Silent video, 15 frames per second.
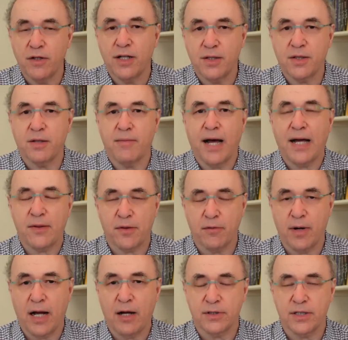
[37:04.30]
learnt the math
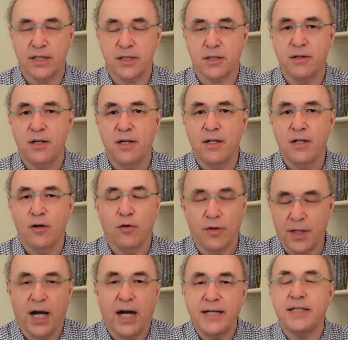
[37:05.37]
around it,
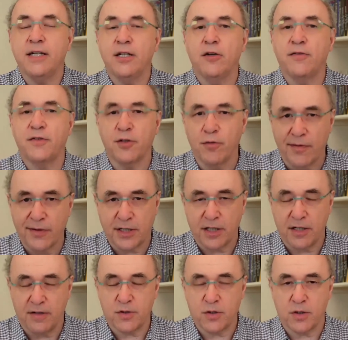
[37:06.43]
or the idea of
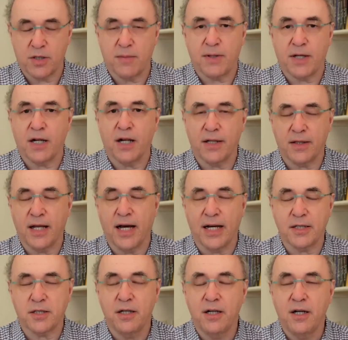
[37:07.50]
derivatives or something like
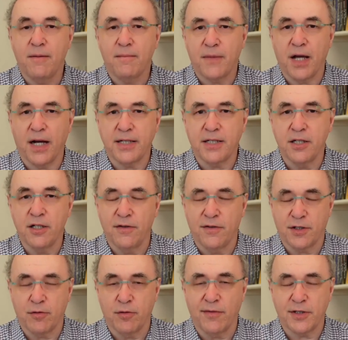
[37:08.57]
that. The idea of
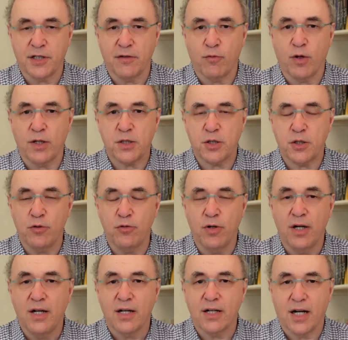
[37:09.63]
a derivative, once
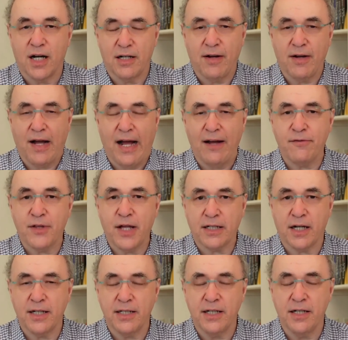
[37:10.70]
you kind of have
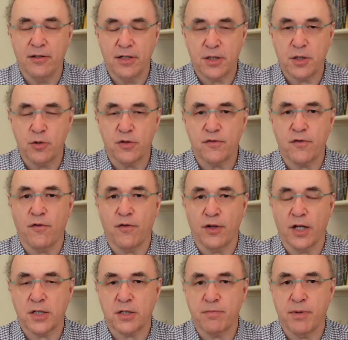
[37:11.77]
that idea, it's useful for
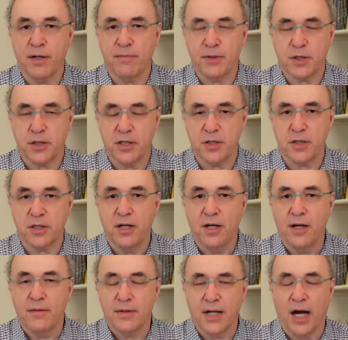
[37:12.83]
lots of purposes.
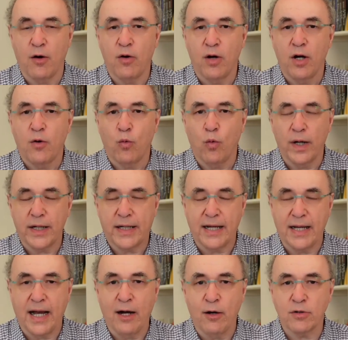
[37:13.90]
Now,
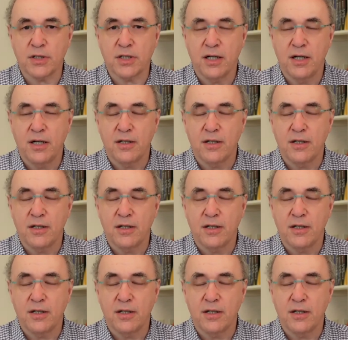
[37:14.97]
working out